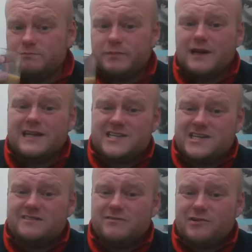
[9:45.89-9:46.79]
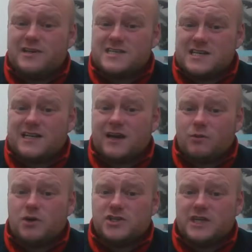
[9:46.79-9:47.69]
but at least you can fucking sit down
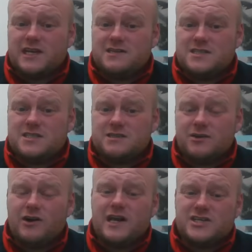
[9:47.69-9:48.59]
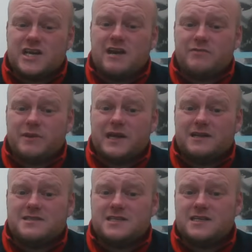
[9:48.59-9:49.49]
and watch your kids, not get a chair from the
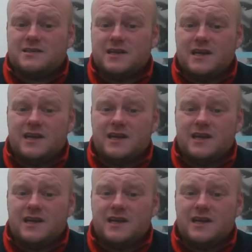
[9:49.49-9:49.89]
canteen,